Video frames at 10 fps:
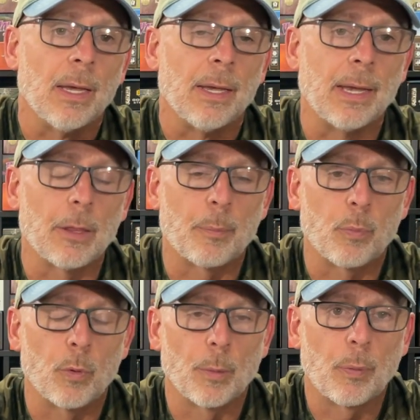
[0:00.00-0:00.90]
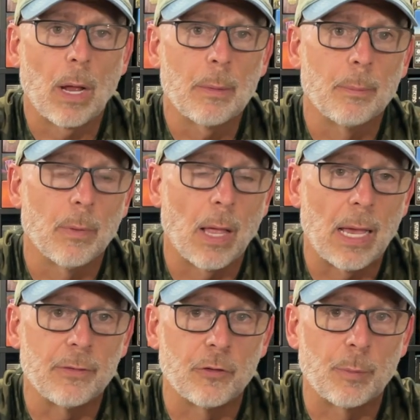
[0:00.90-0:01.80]
Now, where the problem
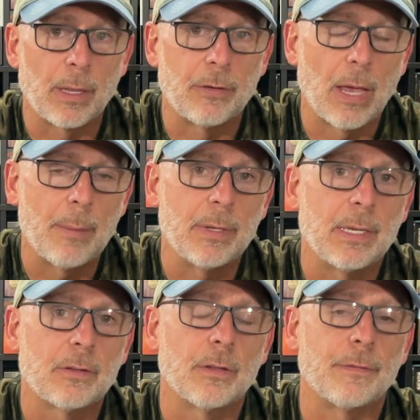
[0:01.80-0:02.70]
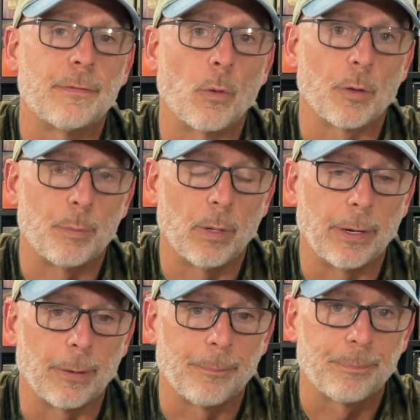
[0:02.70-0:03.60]
lies is by the time you get to the 4th
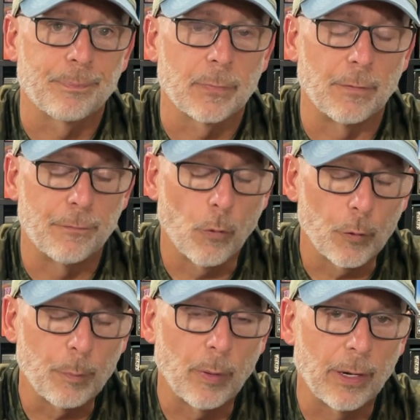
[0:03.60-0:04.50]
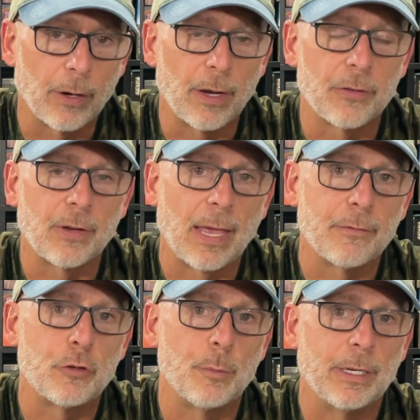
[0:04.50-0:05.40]
player, the 4th player doesn't
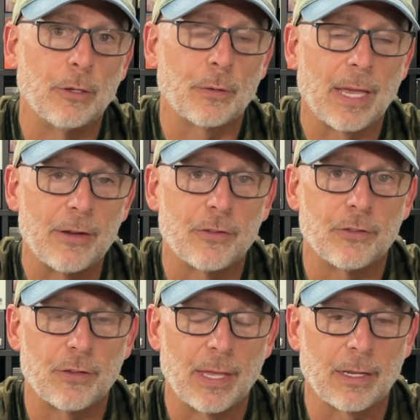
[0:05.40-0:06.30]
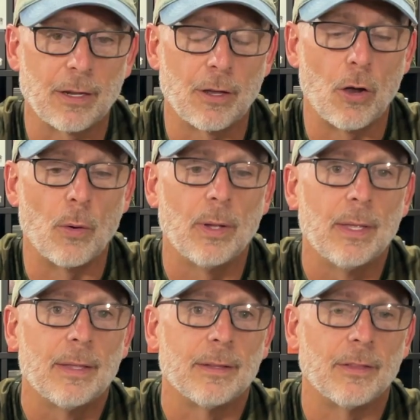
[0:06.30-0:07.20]
have too many locations they can go.
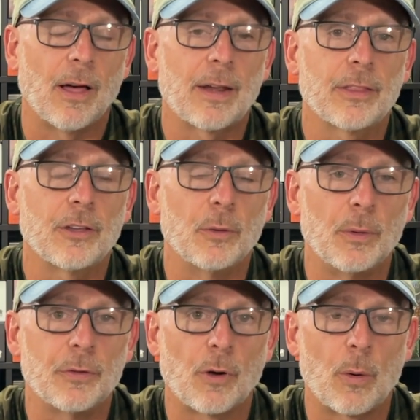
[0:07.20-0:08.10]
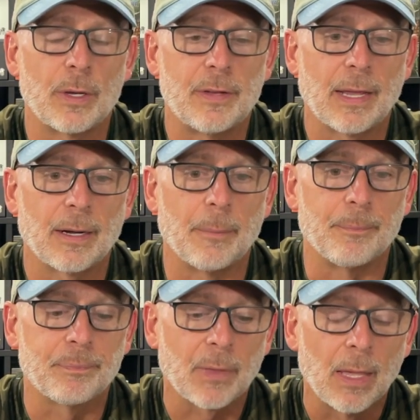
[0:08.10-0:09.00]
A lot of the good ones are already taken up
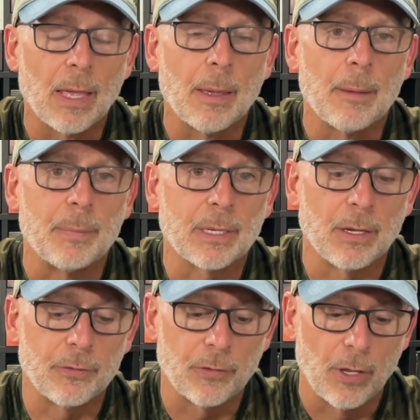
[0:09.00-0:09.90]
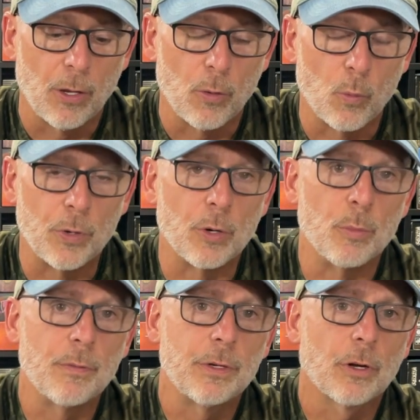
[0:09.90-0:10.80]
because when you're
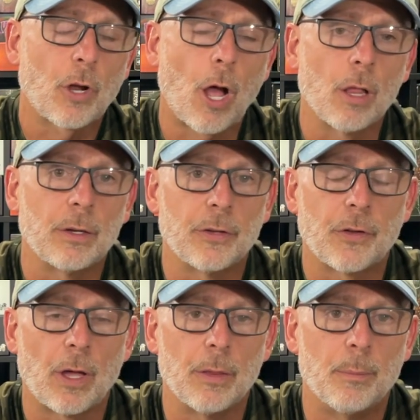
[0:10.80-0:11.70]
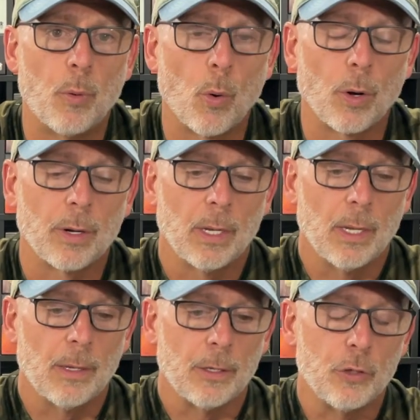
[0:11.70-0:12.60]
moving your colonists on the board,
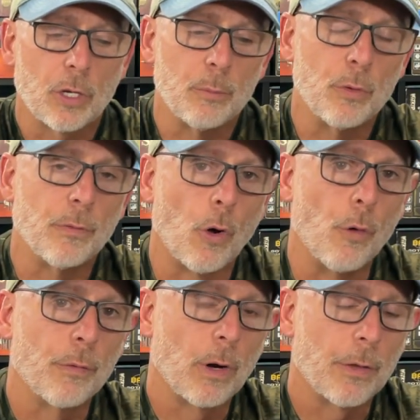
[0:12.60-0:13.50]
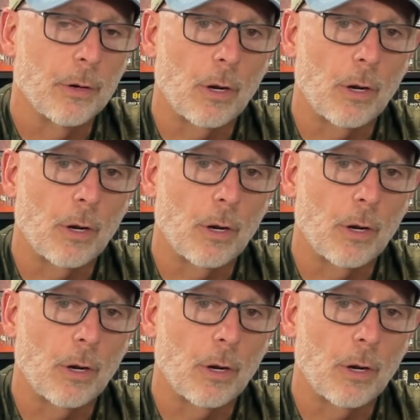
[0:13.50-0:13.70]
you can move over other